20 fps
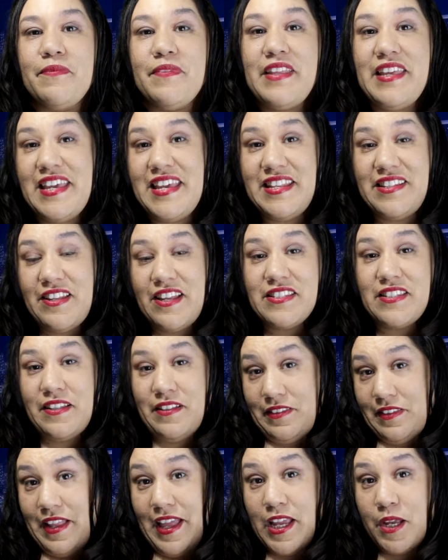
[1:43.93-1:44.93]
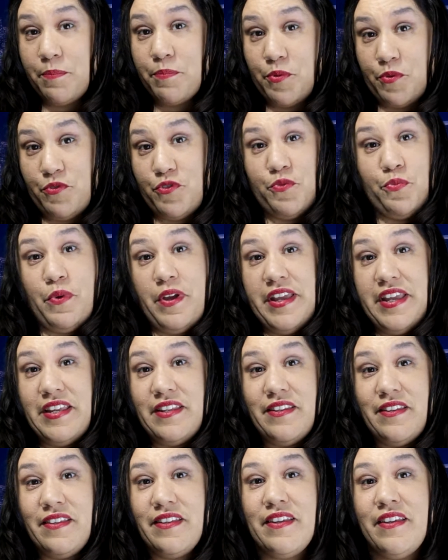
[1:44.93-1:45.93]
he doesn't like Bruce
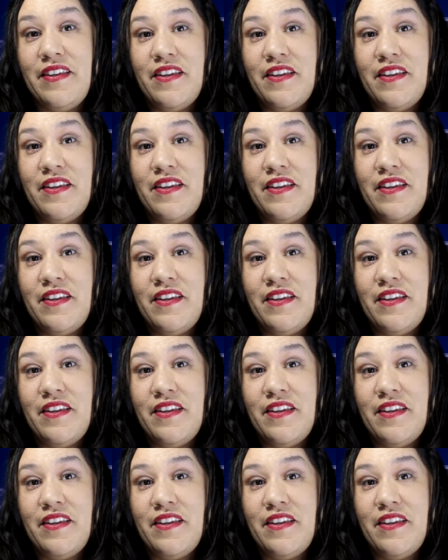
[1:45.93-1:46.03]
Wayne